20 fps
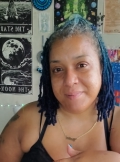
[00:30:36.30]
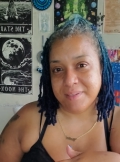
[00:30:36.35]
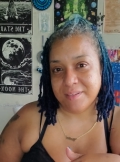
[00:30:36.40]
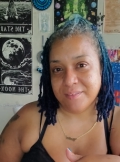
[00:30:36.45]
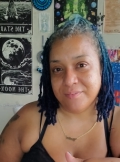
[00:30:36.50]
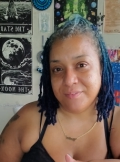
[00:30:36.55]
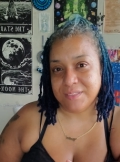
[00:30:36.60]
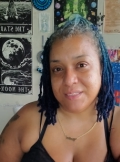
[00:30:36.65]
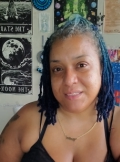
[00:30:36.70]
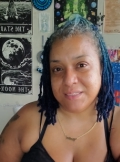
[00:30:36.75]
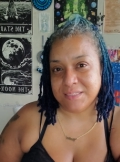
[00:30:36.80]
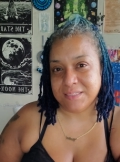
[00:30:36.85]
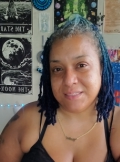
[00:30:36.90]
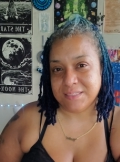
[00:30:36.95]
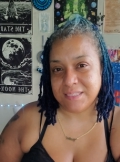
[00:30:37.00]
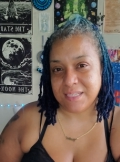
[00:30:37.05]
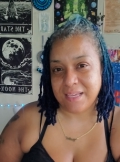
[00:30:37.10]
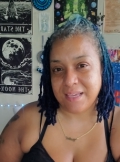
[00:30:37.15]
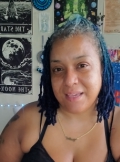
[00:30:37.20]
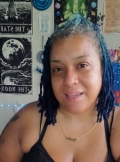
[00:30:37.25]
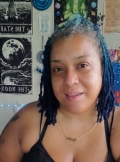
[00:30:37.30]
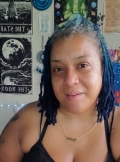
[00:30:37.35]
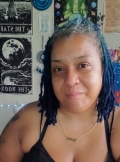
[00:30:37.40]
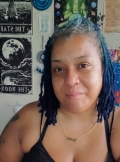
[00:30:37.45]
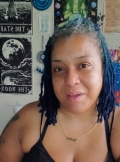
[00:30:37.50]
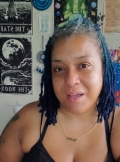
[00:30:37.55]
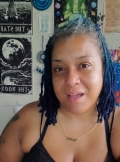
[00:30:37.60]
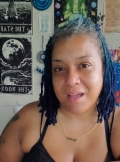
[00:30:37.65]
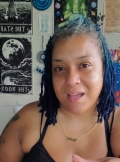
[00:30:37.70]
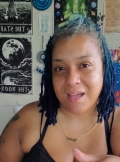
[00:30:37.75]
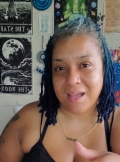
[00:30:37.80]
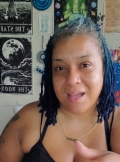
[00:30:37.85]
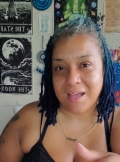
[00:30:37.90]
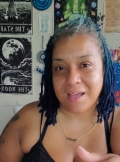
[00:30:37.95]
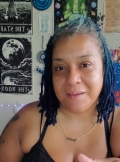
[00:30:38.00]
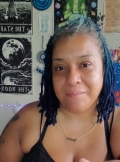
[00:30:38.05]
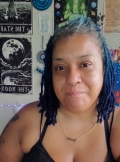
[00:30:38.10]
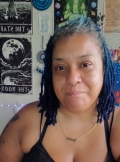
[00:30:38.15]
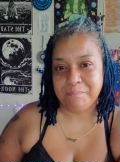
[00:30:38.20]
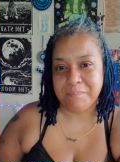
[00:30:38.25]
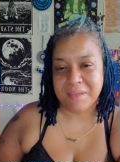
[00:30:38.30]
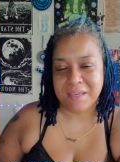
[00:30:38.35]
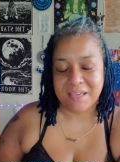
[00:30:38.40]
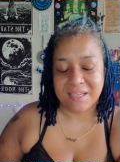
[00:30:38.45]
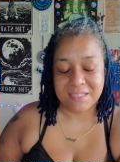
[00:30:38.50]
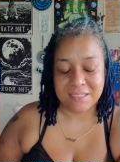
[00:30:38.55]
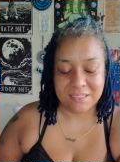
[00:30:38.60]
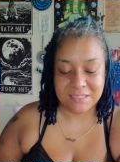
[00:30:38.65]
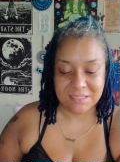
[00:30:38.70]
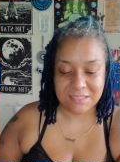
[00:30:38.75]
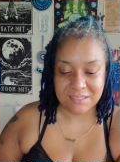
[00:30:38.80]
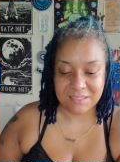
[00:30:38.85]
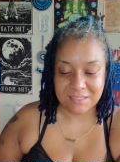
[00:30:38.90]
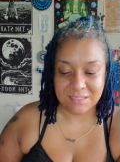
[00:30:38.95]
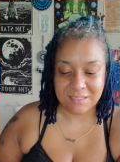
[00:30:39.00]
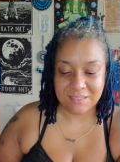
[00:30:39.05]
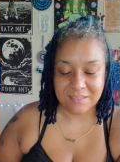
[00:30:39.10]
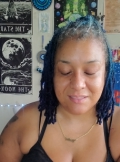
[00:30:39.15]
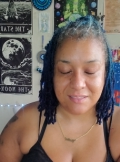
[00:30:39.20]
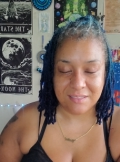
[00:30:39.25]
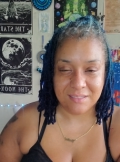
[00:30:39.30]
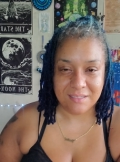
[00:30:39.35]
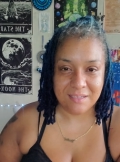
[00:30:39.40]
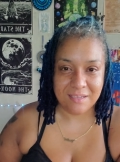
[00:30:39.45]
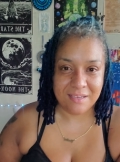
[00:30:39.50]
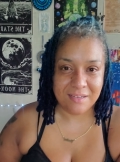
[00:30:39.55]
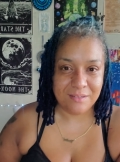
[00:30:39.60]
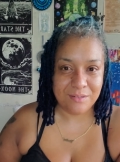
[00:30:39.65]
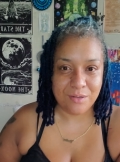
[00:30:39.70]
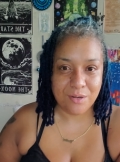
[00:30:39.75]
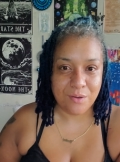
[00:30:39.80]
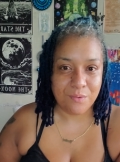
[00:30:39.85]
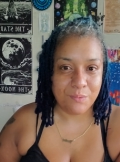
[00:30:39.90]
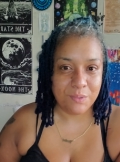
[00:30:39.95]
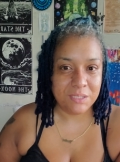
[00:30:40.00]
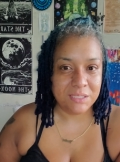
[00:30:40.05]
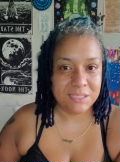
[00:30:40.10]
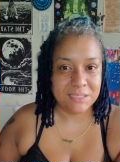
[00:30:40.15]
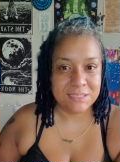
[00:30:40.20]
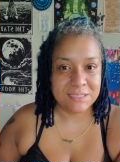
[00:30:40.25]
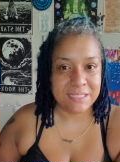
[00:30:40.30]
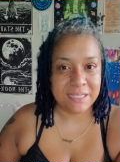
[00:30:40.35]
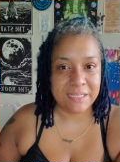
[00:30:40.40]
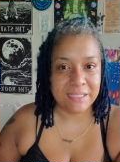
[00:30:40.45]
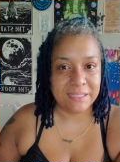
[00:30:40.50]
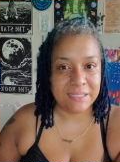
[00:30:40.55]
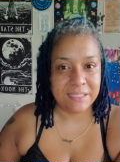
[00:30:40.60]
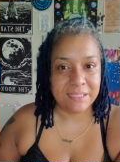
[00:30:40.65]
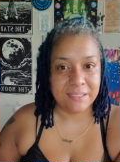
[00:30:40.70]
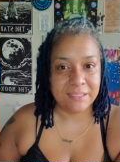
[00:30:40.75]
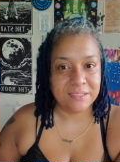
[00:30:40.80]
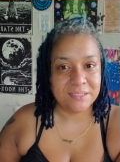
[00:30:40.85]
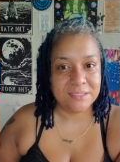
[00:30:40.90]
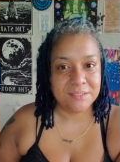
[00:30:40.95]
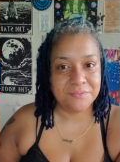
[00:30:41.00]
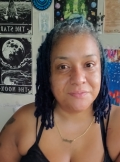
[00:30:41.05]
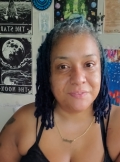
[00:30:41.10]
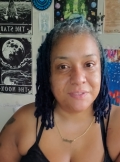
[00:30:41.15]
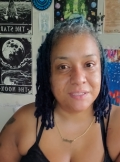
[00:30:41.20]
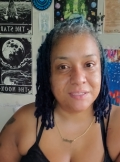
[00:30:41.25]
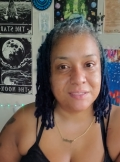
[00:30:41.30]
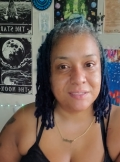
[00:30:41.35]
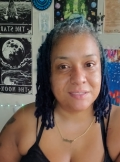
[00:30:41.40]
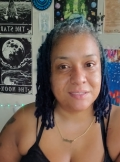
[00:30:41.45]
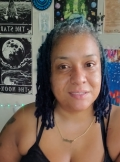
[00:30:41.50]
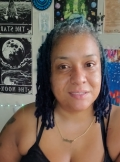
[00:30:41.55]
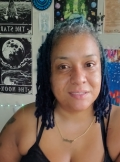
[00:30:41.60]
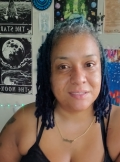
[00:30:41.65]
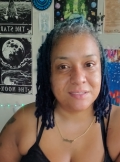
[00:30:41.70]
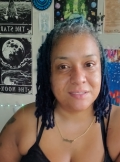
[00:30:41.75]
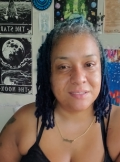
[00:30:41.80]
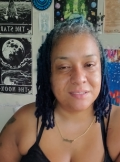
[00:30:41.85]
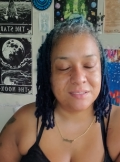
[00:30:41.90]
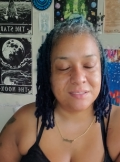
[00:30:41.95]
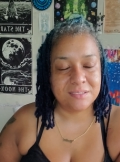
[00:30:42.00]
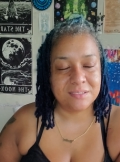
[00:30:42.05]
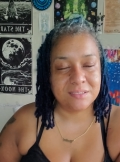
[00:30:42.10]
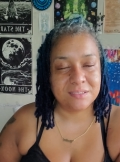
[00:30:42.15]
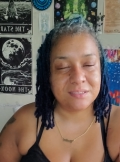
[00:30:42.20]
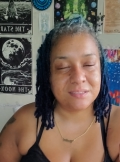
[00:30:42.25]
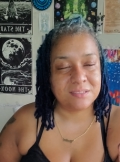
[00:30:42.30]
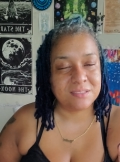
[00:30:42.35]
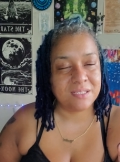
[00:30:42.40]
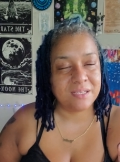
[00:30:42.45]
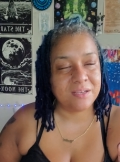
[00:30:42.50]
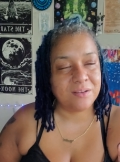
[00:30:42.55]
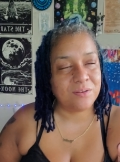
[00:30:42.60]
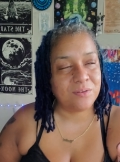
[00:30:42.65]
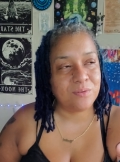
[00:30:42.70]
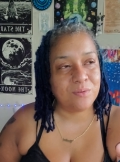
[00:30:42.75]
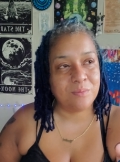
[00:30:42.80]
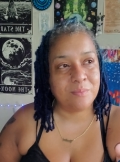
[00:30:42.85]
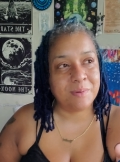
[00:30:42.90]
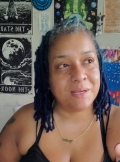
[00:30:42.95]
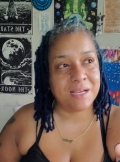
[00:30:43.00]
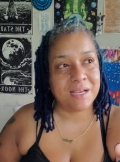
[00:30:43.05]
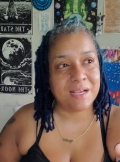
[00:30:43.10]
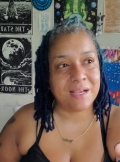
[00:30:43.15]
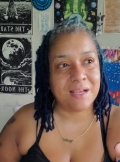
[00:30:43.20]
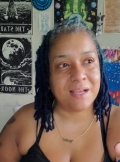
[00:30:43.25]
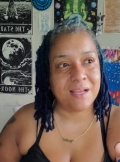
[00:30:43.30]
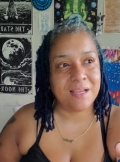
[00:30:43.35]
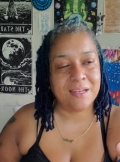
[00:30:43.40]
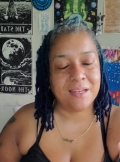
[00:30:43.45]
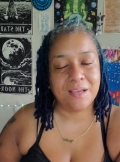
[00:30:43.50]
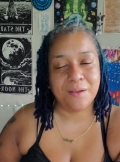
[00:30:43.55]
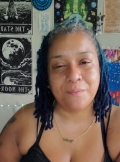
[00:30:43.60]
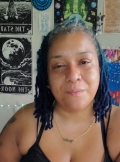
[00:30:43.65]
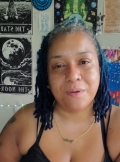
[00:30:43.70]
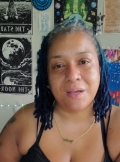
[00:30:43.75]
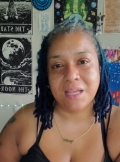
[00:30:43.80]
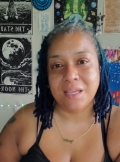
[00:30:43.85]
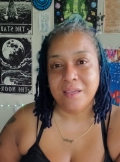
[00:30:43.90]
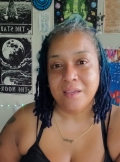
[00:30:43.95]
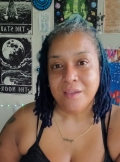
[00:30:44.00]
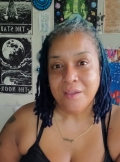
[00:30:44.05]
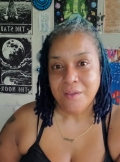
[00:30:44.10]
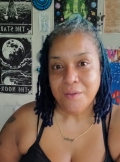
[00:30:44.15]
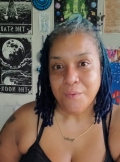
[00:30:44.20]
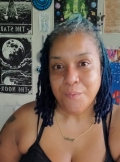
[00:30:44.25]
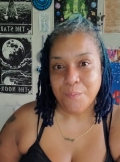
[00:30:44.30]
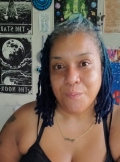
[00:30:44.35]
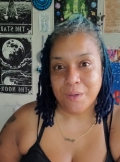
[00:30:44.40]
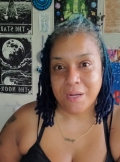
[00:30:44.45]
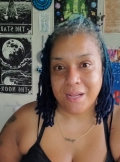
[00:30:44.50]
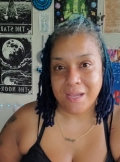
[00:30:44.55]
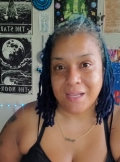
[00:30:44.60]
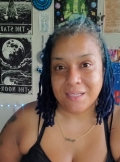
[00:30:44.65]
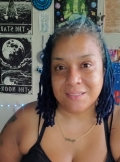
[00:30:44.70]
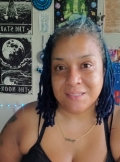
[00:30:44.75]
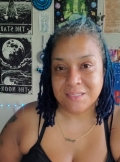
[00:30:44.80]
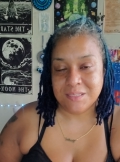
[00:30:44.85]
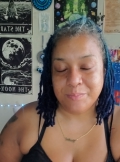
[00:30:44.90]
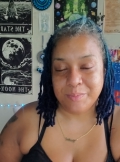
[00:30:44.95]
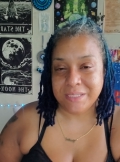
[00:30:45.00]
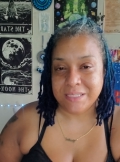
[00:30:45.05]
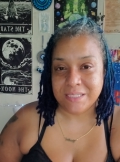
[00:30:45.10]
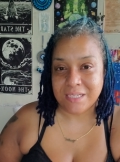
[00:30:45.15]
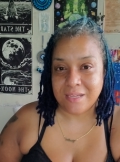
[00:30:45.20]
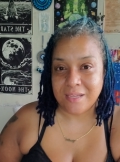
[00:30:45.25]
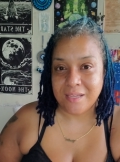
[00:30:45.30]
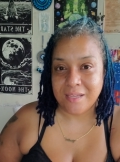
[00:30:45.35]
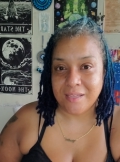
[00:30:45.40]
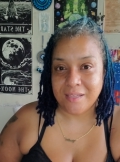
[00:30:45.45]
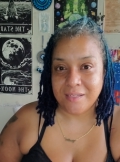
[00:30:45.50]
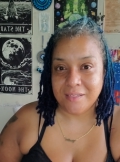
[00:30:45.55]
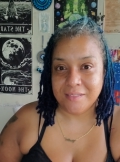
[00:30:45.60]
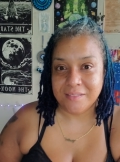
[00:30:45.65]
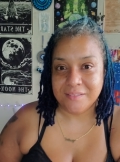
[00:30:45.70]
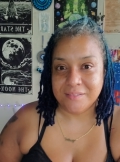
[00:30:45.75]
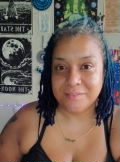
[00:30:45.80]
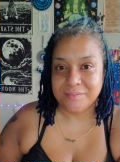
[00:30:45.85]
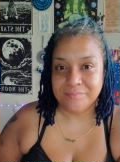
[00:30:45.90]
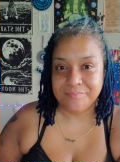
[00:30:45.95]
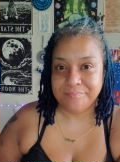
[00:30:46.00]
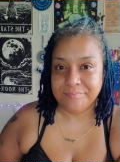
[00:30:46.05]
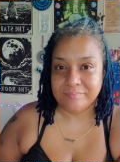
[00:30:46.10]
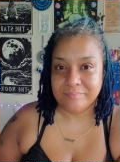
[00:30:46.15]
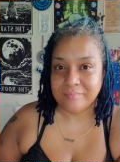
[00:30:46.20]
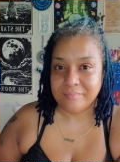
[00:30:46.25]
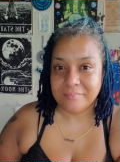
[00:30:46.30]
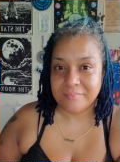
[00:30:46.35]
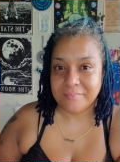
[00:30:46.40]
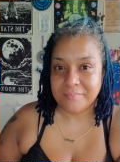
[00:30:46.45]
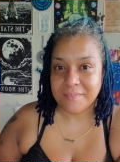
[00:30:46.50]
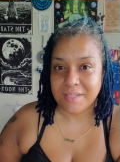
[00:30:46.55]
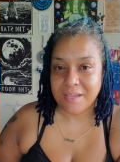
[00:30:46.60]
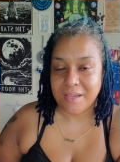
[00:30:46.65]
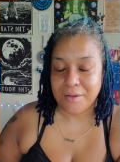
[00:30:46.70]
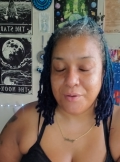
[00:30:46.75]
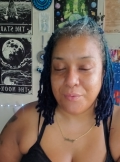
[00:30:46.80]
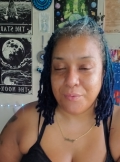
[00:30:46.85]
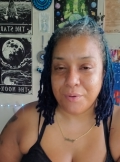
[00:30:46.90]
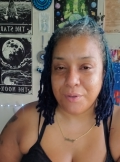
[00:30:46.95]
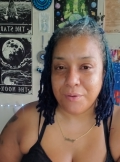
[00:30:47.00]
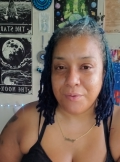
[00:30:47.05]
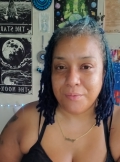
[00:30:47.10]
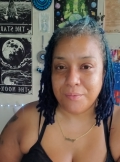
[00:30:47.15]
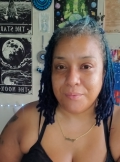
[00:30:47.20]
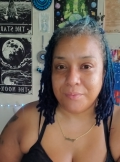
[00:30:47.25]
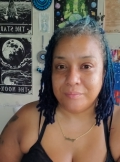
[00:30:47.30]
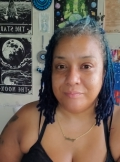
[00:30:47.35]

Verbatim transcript: of the same hot mess, and no one does anything to fix it. It's just like oh my god, like what, what has to be done? I don't know.